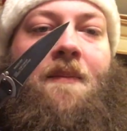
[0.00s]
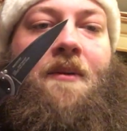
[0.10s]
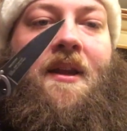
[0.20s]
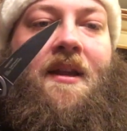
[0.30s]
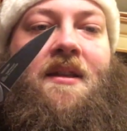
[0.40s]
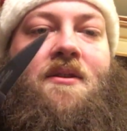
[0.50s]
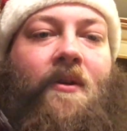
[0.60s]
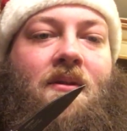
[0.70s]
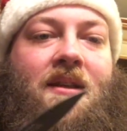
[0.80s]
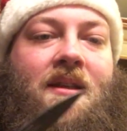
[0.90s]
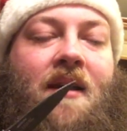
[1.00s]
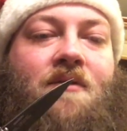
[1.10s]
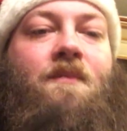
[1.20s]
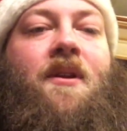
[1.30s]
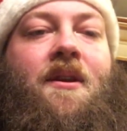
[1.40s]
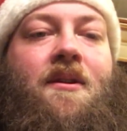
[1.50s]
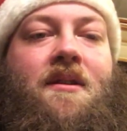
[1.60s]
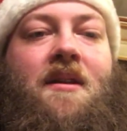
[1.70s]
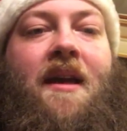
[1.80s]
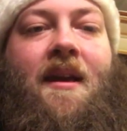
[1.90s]
but it does hold its edge pretty good
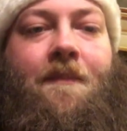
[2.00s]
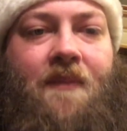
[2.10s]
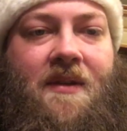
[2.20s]
time,